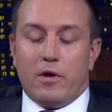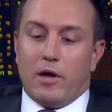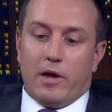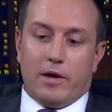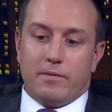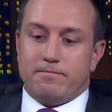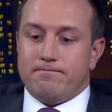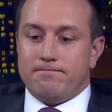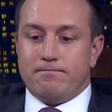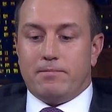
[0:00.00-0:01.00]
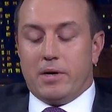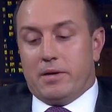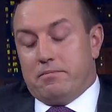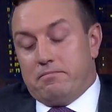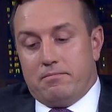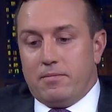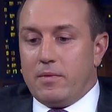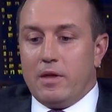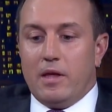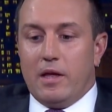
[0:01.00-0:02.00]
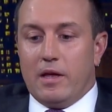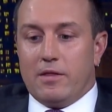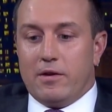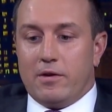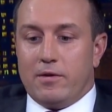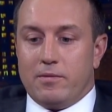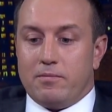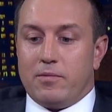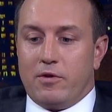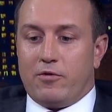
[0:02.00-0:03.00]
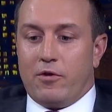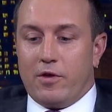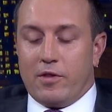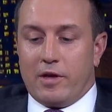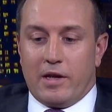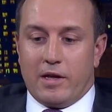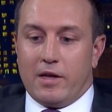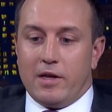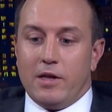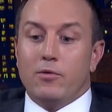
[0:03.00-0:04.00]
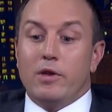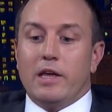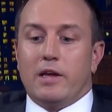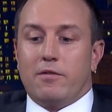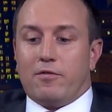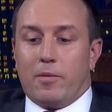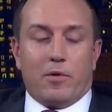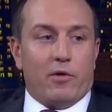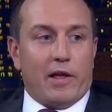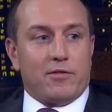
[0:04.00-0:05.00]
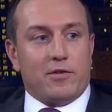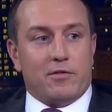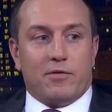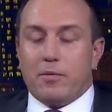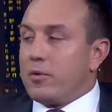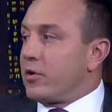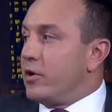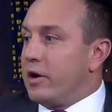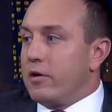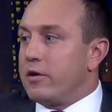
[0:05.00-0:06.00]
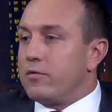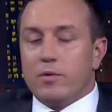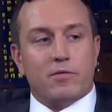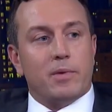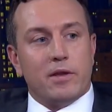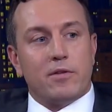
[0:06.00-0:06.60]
but they're certainly unique from the rest of the Brooklyn areas we've been